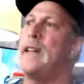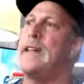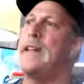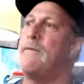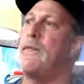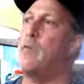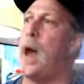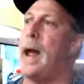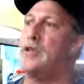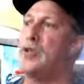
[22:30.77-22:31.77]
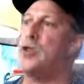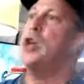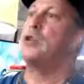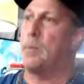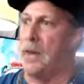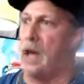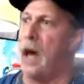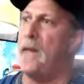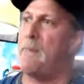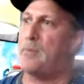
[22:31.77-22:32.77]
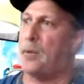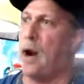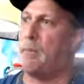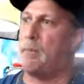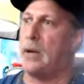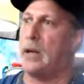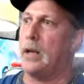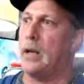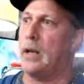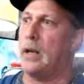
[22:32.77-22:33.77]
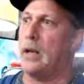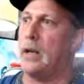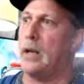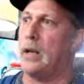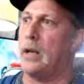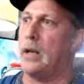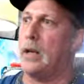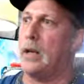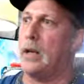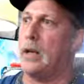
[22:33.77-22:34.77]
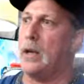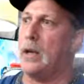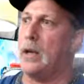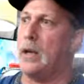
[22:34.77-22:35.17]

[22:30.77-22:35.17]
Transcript: given rights to be on that property, to get the medication,